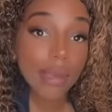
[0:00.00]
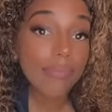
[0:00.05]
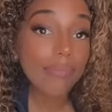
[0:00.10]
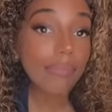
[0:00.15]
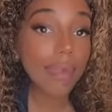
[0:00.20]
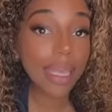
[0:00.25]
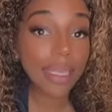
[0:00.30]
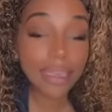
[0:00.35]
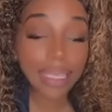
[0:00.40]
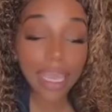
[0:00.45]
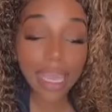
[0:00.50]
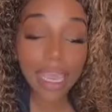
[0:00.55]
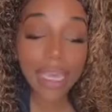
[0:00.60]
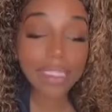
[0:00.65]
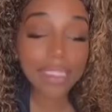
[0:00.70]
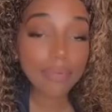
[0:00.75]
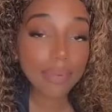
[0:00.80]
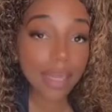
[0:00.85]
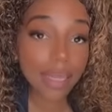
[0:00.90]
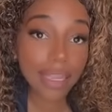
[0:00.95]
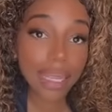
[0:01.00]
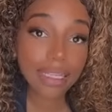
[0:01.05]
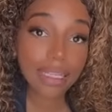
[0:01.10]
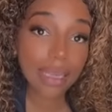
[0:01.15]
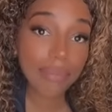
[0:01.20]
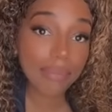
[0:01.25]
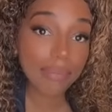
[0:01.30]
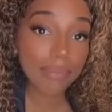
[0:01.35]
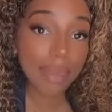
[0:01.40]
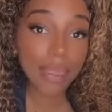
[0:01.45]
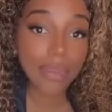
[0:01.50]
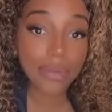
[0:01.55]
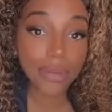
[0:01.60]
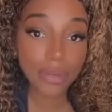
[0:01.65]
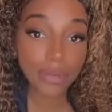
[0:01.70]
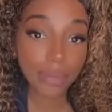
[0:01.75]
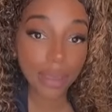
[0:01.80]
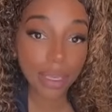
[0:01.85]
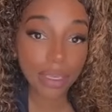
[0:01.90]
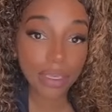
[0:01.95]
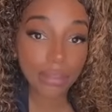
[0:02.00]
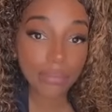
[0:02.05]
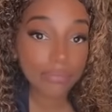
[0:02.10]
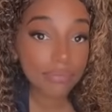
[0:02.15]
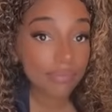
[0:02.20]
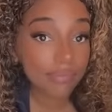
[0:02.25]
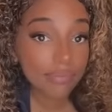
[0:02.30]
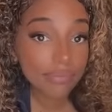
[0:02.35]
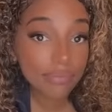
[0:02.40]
Make their ass wait like they be making you wait.